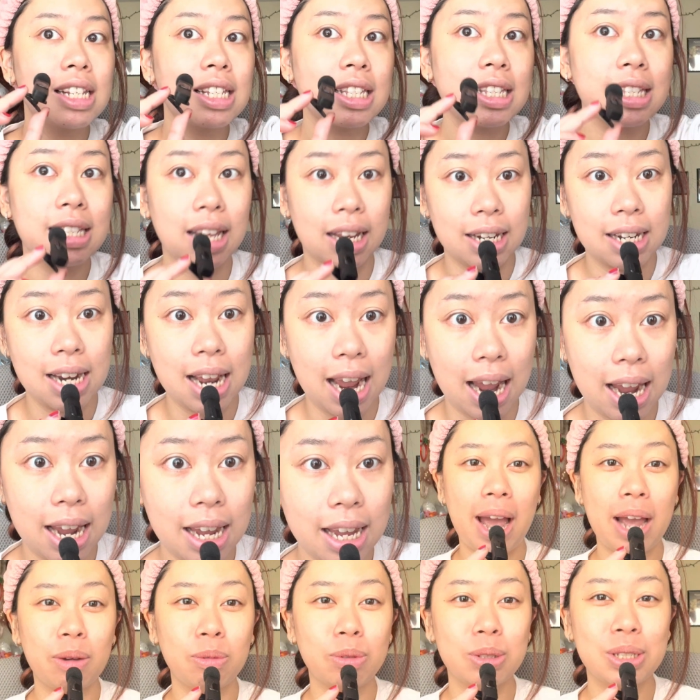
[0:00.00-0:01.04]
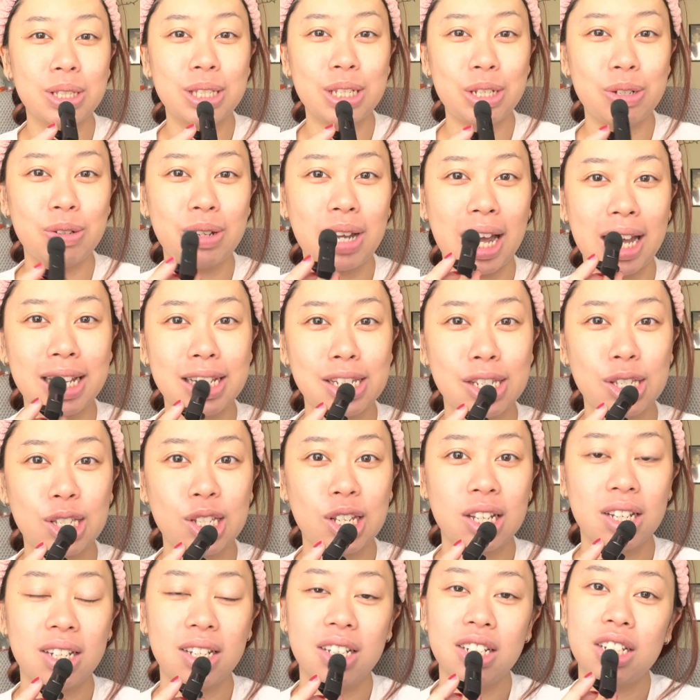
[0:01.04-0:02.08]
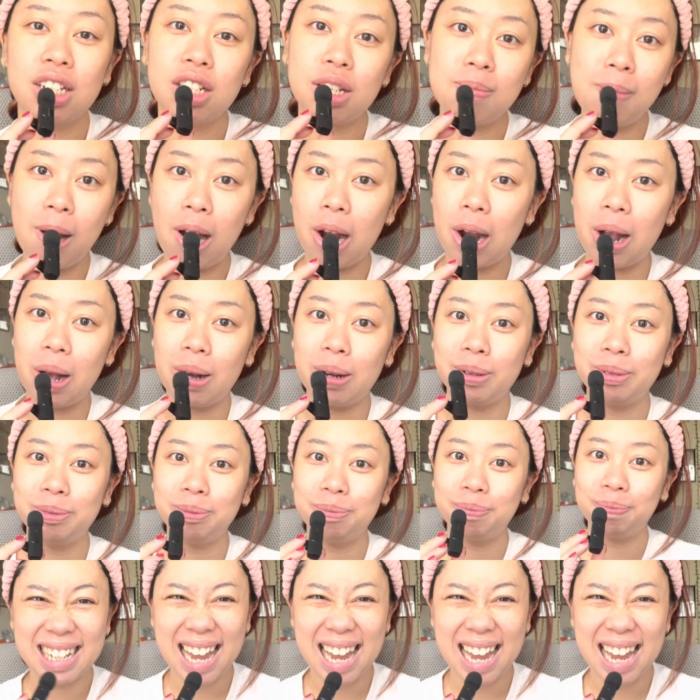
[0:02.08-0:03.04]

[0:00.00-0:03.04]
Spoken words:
Sunday. I will see you guys tomorrow.